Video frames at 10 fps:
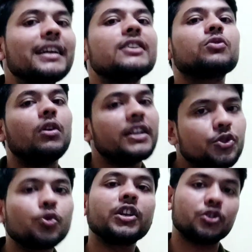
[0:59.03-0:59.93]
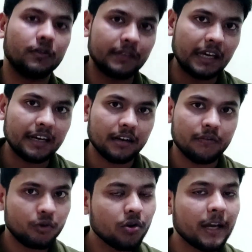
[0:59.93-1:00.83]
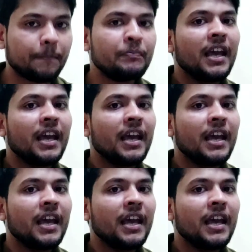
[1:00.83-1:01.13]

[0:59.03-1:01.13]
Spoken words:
it is called storage of the aircraft. Okay.